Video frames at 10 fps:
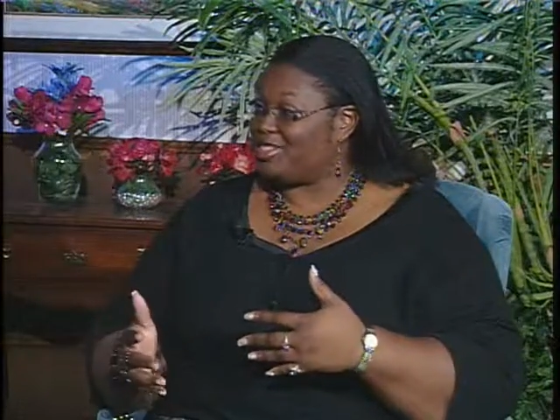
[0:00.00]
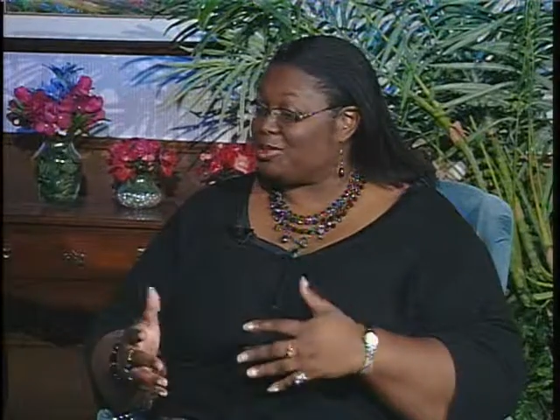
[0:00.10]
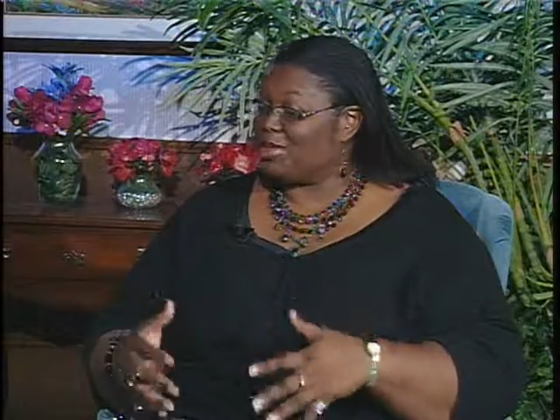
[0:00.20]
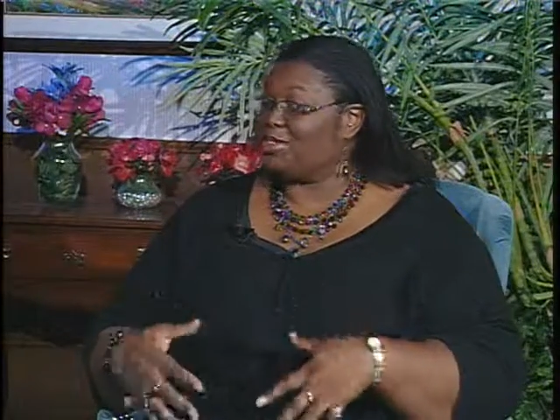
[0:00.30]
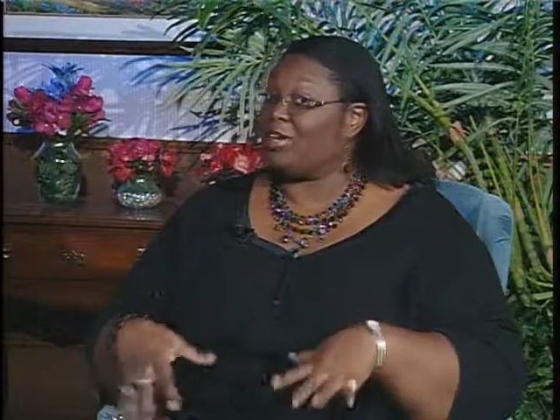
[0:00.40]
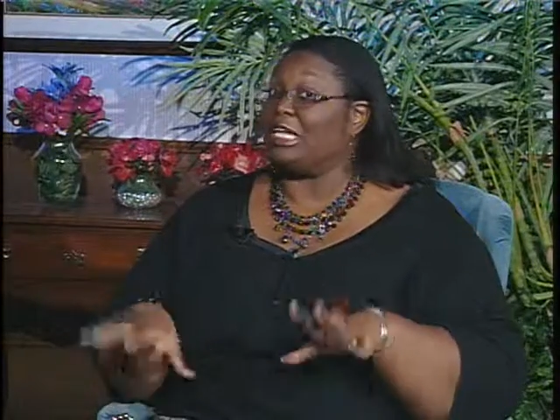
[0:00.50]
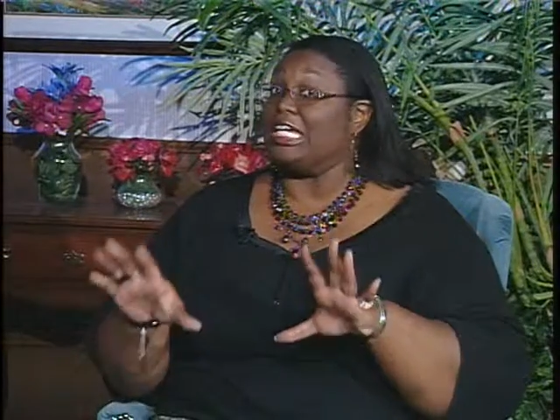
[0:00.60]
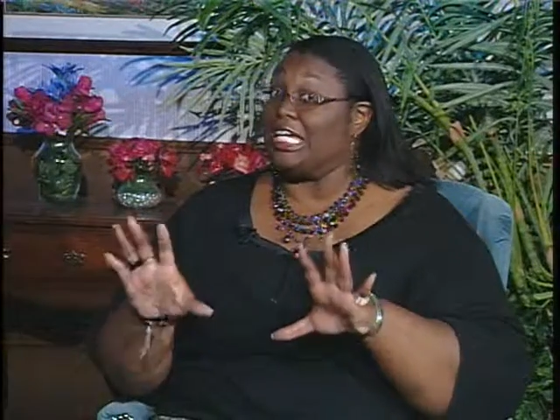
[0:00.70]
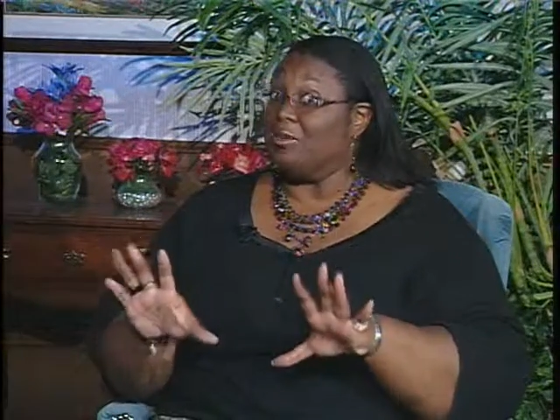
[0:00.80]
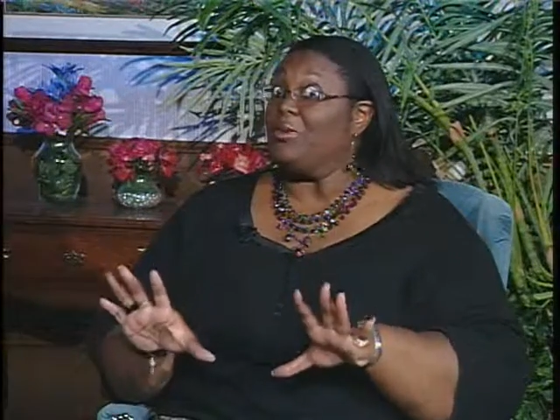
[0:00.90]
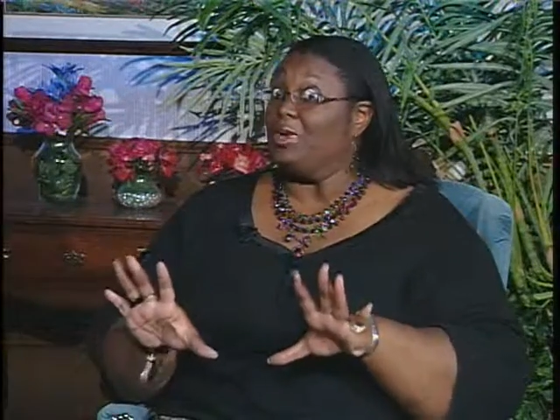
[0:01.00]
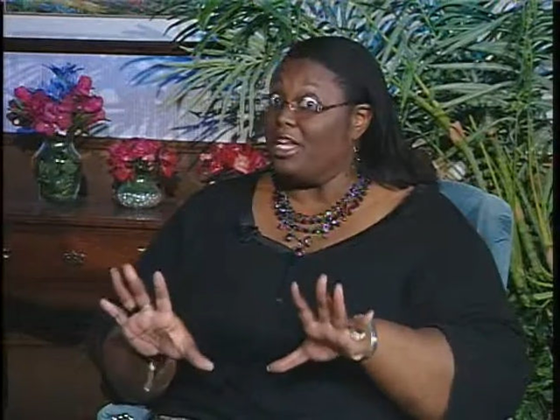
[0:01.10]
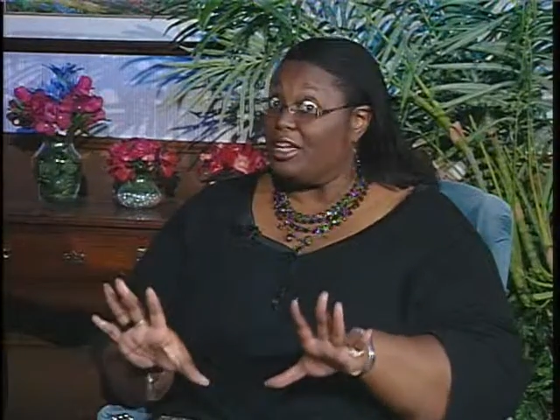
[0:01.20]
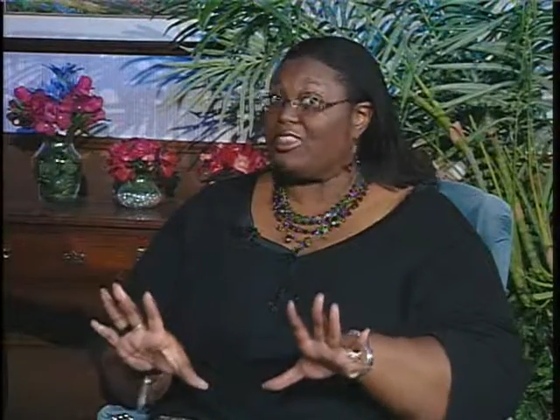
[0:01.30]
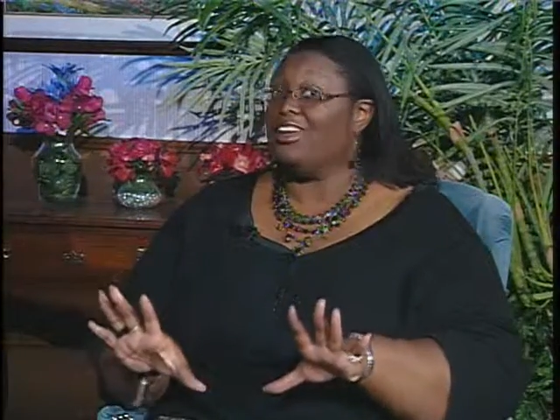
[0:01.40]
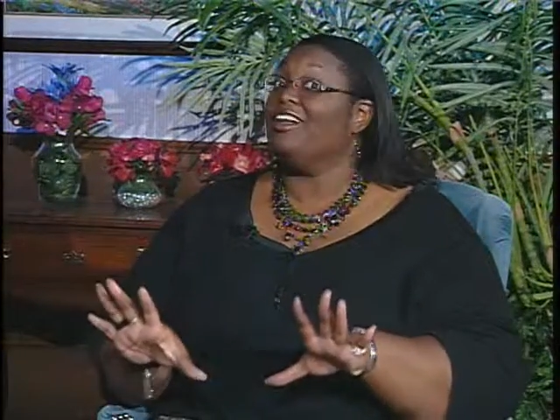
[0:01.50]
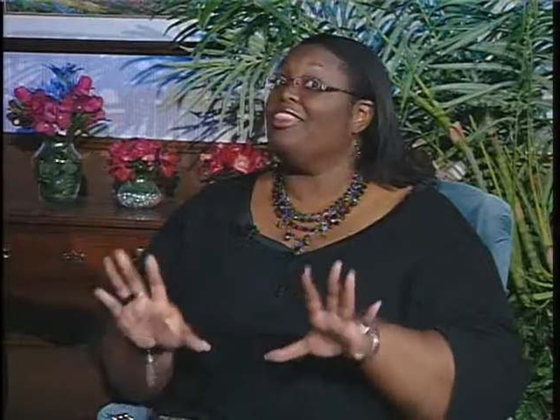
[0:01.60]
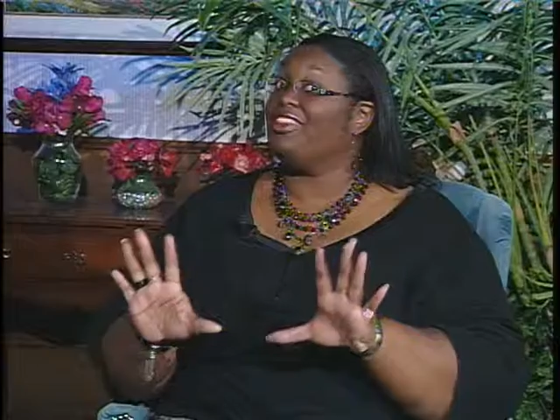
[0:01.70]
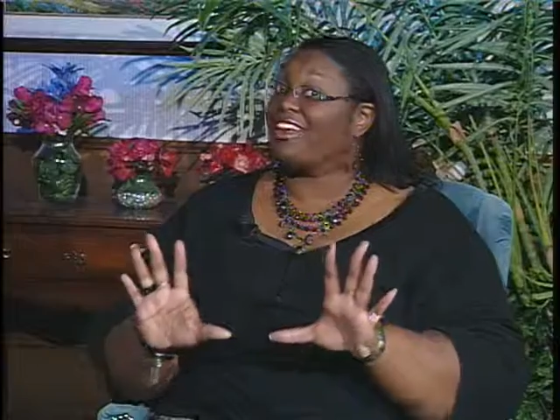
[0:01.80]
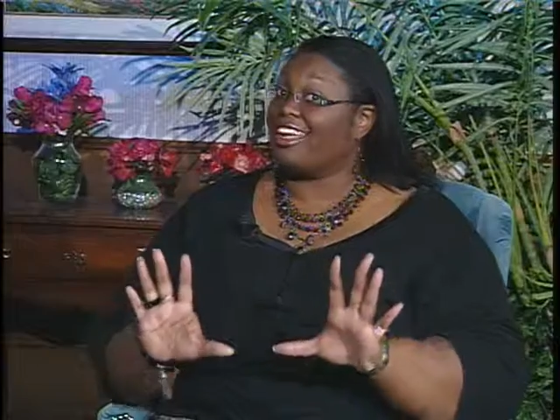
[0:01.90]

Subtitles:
And we're going to try to keep with the